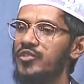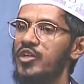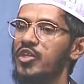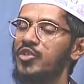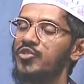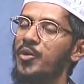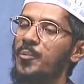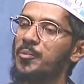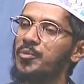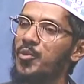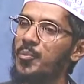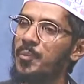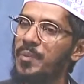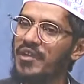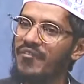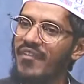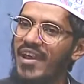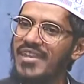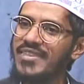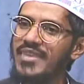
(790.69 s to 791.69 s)
So to
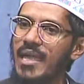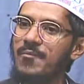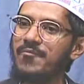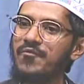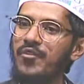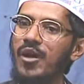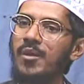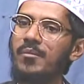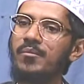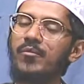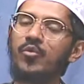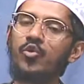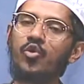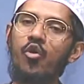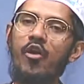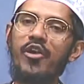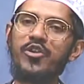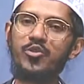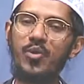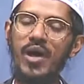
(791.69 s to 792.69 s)
prevent them from
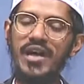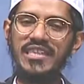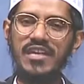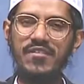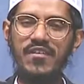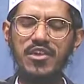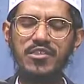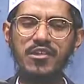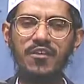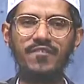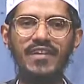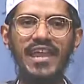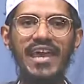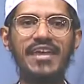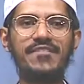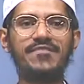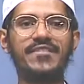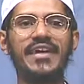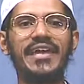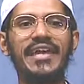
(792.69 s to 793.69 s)
going to other ways of life,
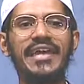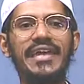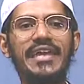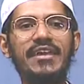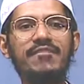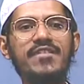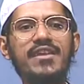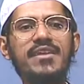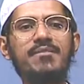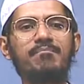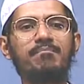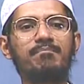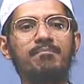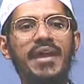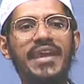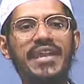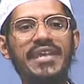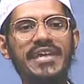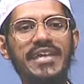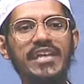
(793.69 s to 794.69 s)
even
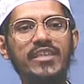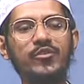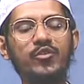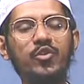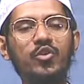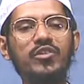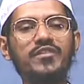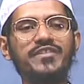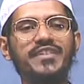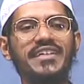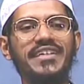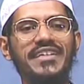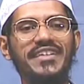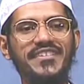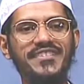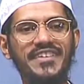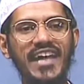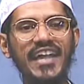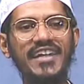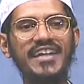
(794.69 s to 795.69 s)
many Hindus
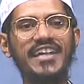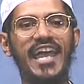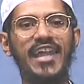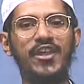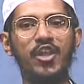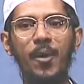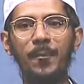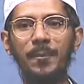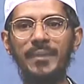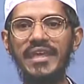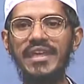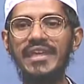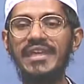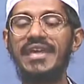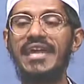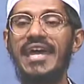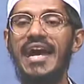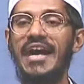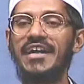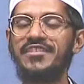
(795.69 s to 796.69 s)
started adopting
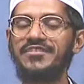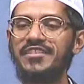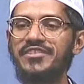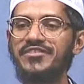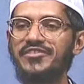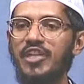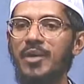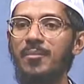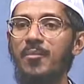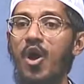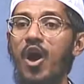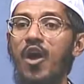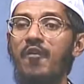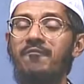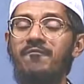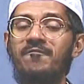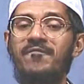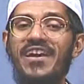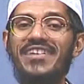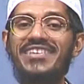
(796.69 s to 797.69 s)
a system of
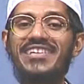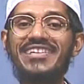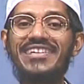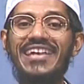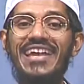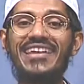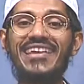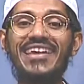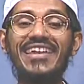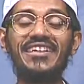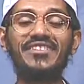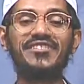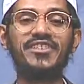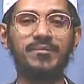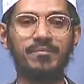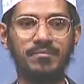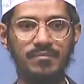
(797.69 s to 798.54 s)
vegetarianism.